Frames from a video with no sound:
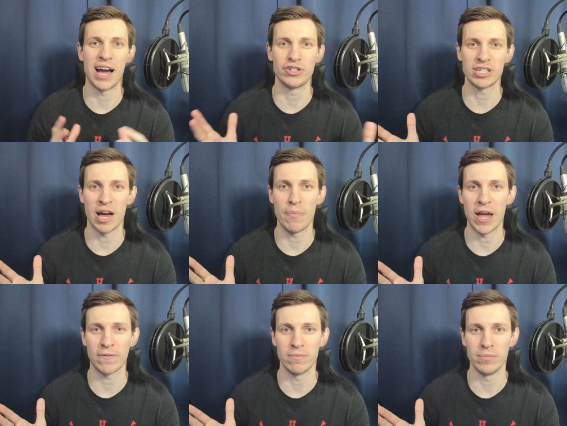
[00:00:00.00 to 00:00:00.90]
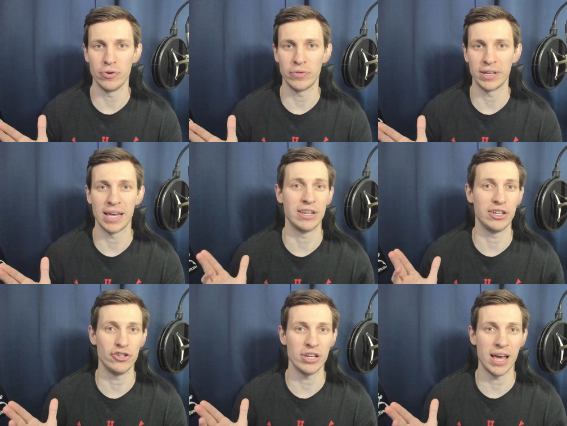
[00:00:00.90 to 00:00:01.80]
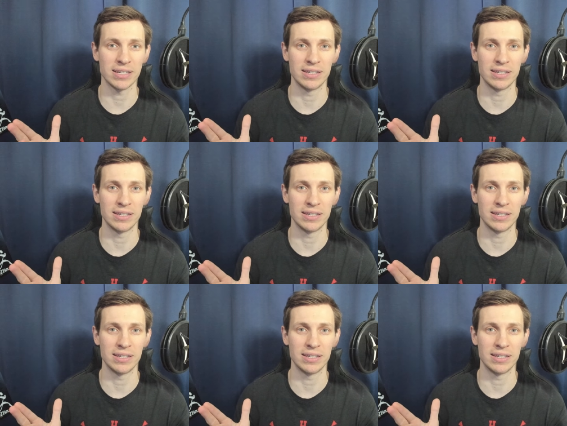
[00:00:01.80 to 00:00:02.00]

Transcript: I just got back from boothing at EGX